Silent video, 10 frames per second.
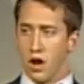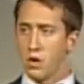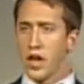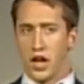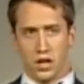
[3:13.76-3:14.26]

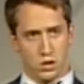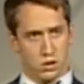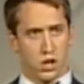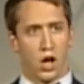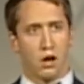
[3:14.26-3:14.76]
Okay,
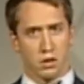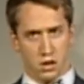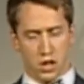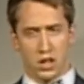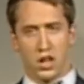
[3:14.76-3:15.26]

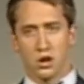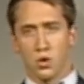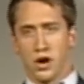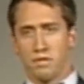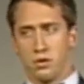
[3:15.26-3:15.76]

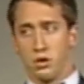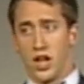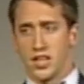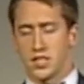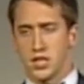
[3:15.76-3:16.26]
quite a few
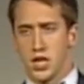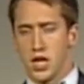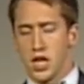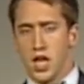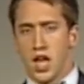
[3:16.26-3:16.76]
less.
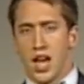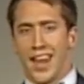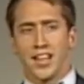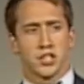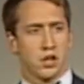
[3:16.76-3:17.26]

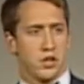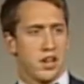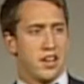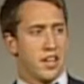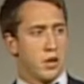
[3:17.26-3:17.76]
Angelo
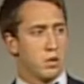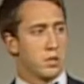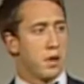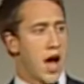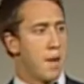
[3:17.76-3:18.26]
Dundee
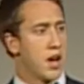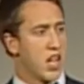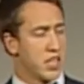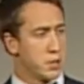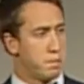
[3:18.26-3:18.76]
was Muhammad
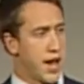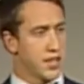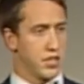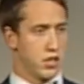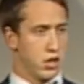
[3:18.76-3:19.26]
Ali's
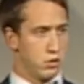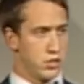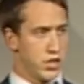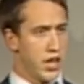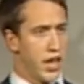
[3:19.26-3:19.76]
boxing
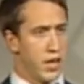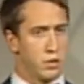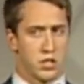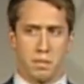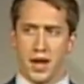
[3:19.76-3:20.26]
coach. He
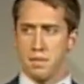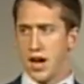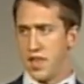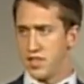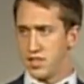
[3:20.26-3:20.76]
was the man
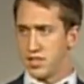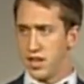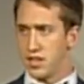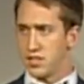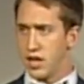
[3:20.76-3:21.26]
behind the
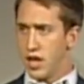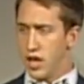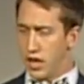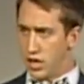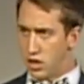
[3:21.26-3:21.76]
success.
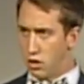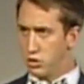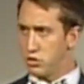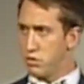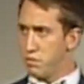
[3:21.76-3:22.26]
He
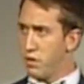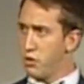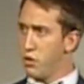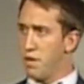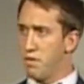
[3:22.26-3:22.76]
coached through